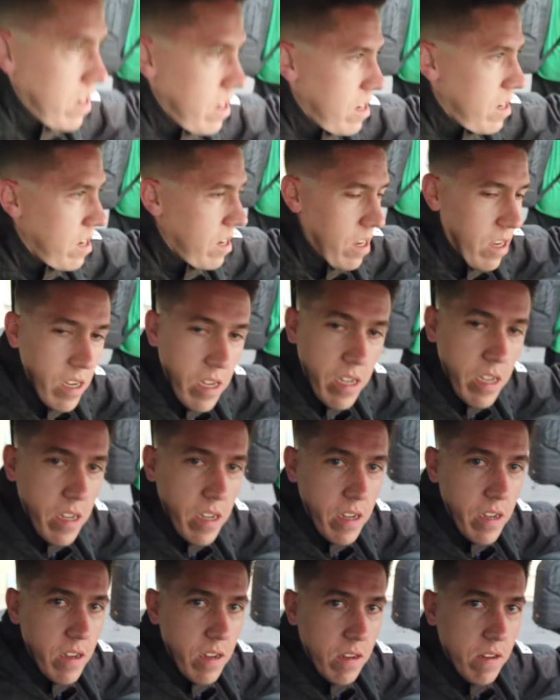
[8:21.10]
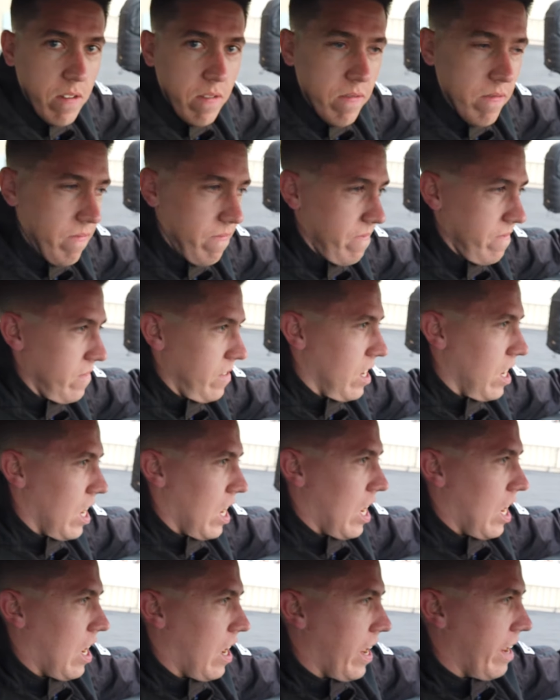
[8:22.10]
last pass you didn't lift. Are
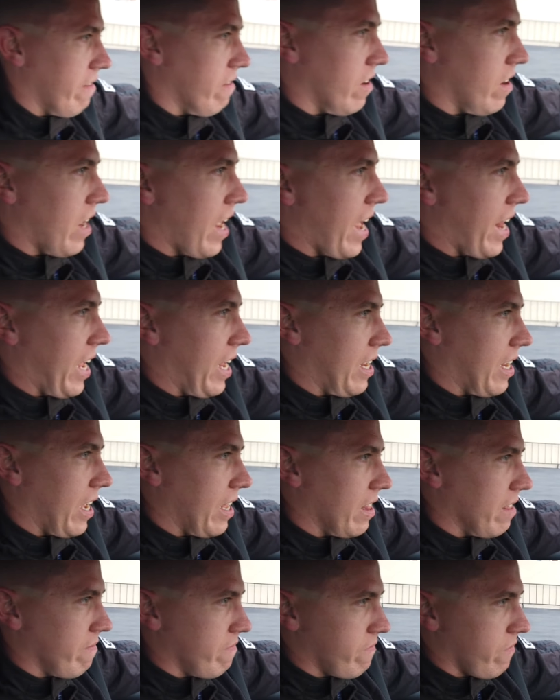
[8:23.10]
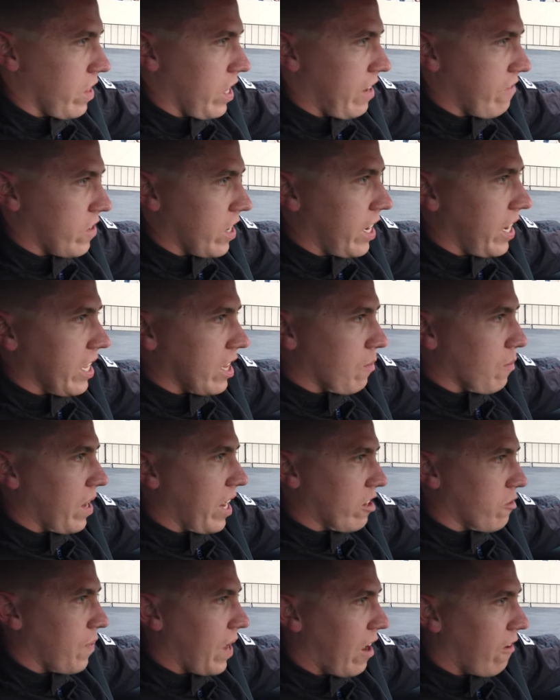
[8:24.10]
no, you gonna... I ran it and I lifted and hit the
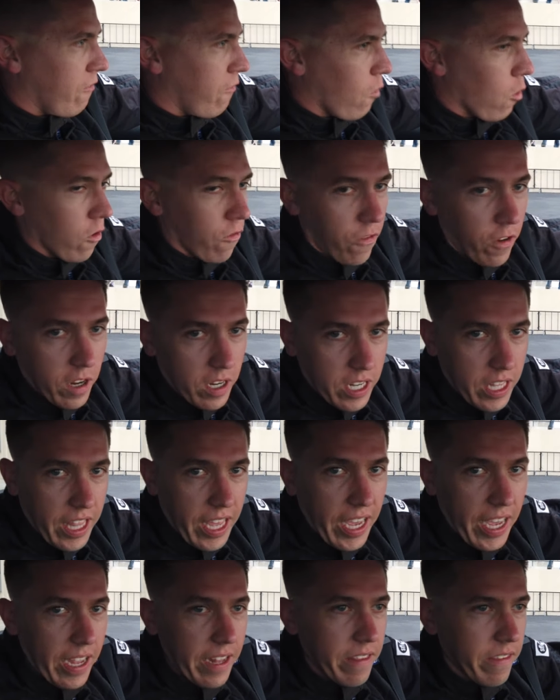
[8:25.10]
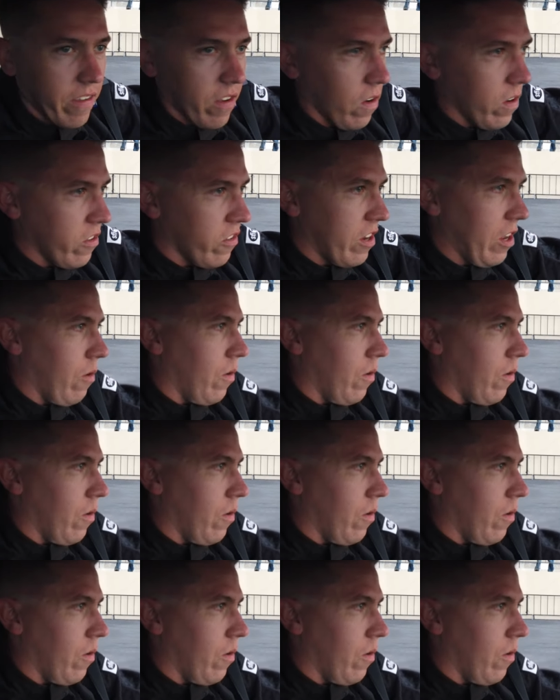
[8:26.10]
brakes about four foot to the end, so it